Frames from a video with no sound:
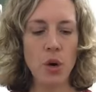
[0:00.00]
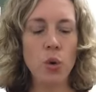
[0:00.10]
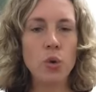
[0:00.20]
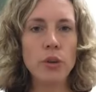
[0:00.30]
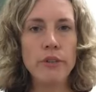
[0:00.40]

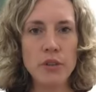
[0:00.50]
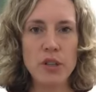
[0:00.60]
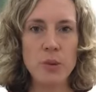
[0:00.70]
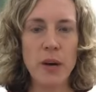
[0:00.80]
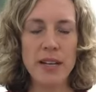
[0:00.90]
all of
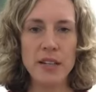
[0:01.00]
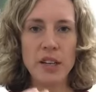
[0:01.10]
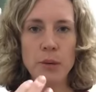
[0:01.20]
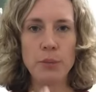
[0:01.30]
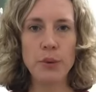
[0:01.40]
those ways are going
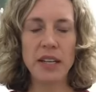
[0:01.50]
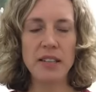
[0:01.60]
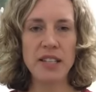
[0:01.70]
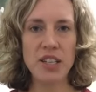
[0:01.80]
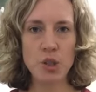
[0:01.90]
to bring
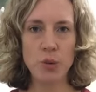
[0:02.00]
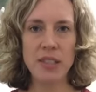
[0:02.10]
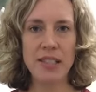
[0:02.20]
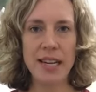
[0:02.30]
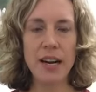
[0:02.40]
us into a
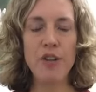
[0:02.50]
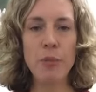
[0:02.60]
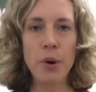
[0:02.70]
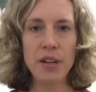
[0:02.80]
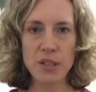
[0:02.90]
state of
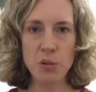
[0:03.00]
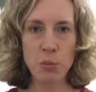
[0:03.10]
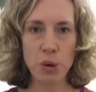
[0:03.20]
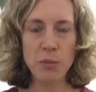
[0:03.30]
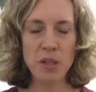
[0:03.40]
present
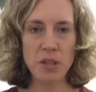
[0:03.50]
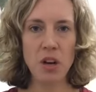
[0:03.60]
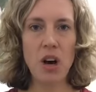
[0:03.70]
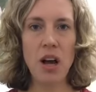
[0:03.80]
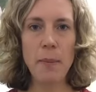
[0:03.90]
moment
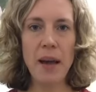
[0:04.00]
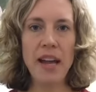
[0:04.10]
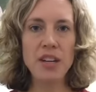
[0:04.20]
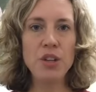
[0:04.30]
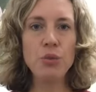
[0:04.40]
time,
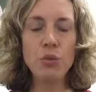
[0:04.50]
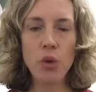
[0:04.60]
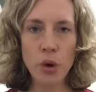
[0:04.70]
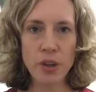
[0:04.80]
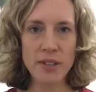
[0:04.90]
and you'll
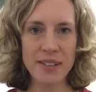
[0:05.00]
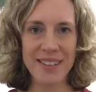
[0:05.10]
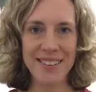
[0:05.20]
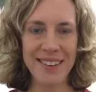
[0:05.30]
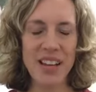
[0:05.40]
notice it.
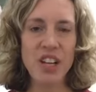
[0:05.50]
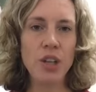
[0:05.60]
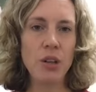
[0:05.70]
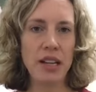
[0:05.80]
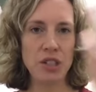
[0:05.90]

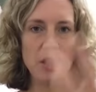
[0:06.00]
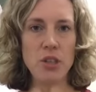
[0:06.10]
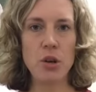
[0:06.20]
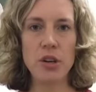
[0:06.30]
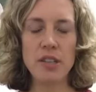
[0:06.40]
You'll actually
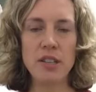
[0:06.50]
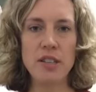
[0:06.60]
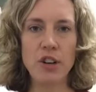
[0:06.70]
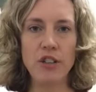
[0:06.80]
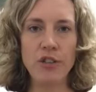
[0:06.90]
notice
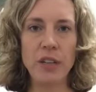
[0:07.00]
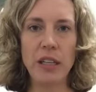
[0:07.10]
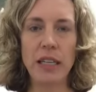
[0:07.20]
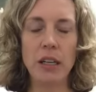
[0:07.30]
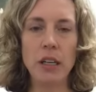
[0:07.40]
yourself
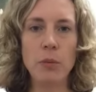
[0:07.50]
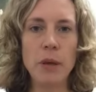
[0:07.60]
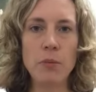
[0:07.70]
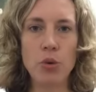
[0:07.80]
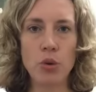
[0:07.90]
feeling a little bit
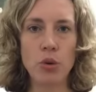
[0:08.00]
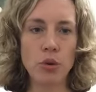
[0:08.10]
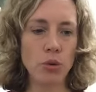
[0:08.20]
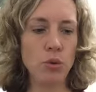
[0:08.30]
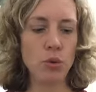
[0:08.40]
more,
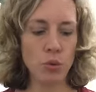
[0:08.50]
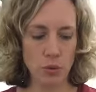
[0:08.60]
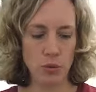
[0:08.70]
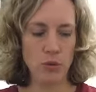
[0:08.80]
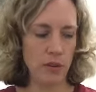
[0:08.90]
ooh,
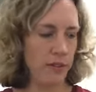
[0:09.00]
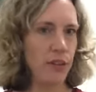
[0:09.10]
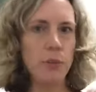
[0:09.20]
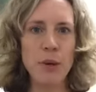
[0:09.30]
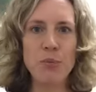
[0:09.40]
I feel
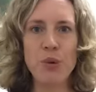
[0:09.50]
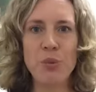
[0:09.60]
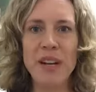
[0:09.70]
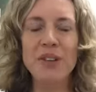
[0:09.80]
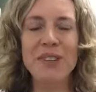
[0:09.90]
a bit more
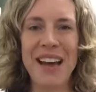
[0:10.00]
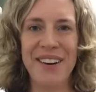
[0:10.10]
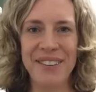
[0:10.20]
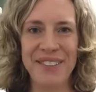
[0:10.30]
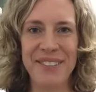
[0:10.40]
real
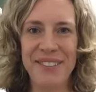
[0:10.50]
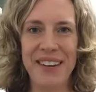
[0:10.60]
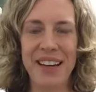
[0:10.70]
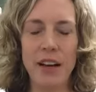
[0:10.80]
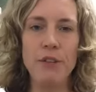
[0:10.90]
now,
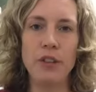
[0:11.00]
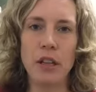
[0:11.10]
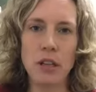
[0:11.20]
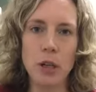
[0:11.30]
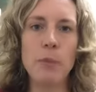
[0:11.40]
right? I feel a
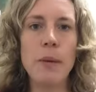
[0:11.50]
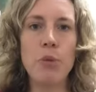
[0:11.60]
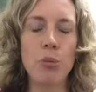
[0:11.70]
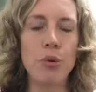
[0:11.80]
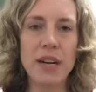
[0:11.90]
little bit
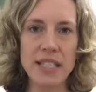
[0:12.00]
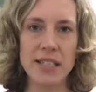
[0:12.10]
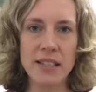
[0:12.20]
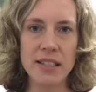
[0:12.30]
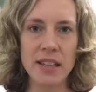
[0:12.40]
more
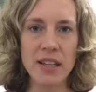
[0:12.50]
present.